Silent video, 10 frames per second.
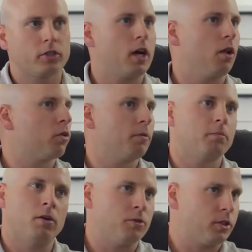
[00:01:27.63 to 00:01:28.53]
cell or a
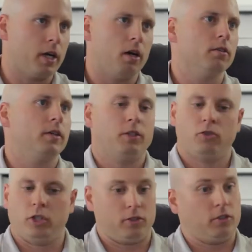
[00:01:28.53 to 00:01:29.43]
bone cell,
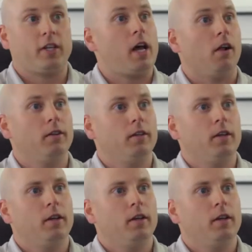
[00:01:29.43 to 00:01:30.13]
it's just a cell.